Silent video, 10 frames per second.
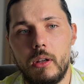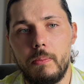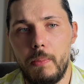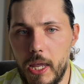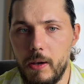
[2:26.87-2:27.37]

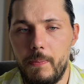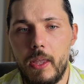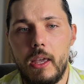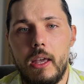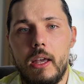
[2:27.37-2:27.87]
Make.
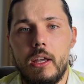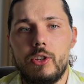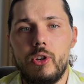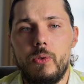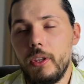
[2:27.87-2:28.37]

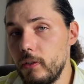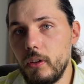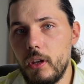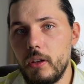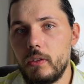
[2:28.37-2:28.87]
So this
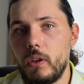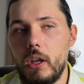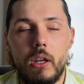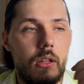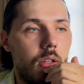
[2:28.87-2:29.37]
is
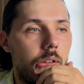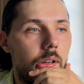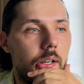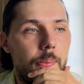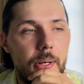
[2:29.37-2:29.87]
an
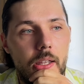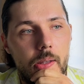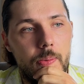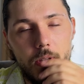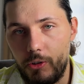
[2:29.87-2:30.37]

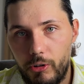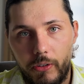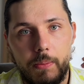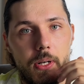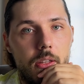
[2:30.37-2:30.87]
insurance
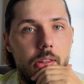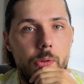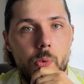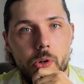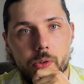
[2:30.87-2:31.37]
company
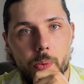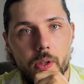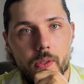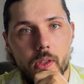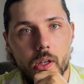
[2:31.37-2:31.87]
that works
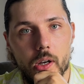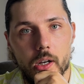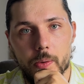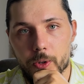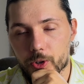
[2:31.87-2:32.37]
with
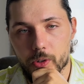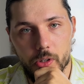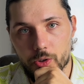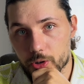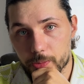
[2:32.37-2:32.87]
commercial
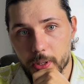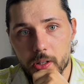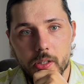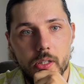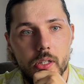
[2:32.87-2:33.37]
insurance
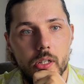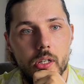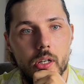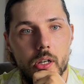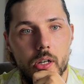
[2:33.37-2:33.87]
bonds.
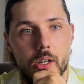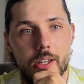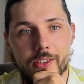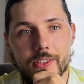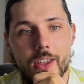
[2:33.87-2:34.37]

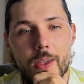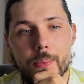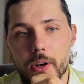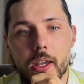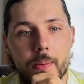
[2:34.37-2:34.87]
It's a
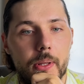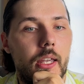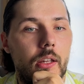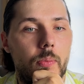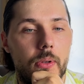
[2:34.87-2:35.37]
pretty
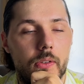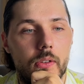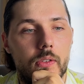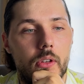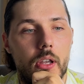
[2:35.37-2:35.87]
complicated
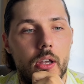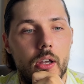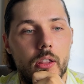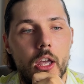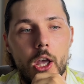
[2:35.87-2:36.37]
business,
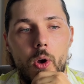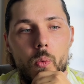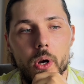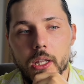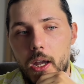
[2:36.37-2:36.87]
and
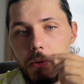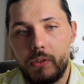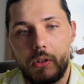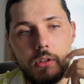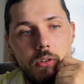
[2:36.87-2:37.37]
when I was
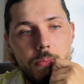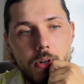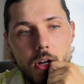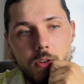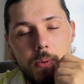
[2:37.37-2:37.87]
talking to the
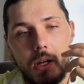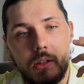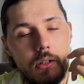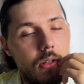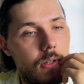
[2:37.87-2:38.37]
prospect,
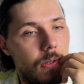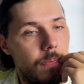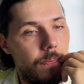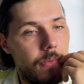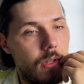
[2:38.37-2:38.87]

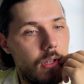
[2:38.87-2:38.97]
for